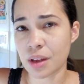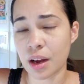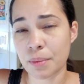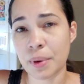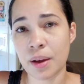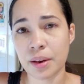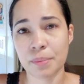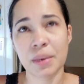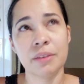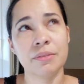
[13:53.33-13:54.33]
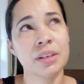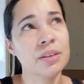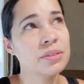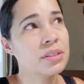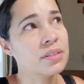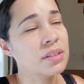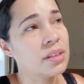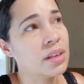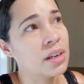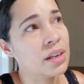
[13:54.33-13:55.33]
talk about in my videos is
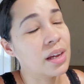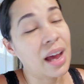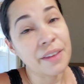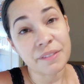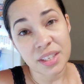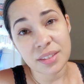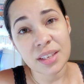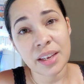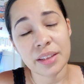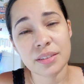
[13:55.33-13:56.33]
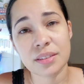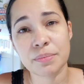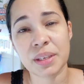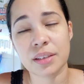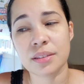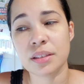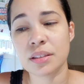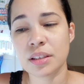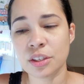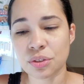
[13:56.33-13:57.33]
the IV sites, because it
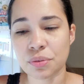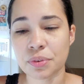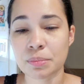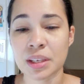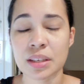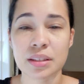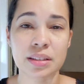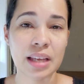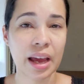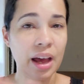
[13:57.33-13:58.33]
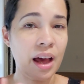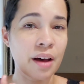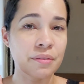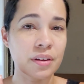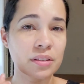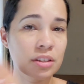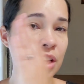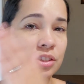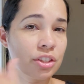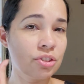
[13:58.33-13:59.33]
is an issue for me since I have
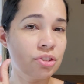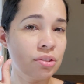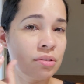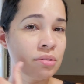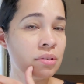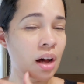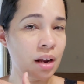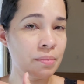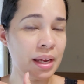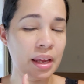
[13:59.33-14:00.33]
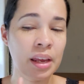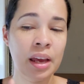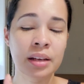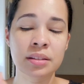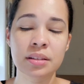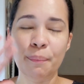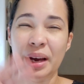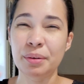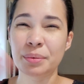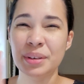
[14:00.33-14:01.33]
scar tissue on my hands.
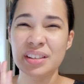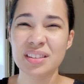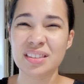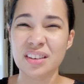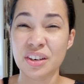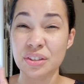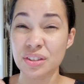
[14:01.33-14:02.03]
My wrists are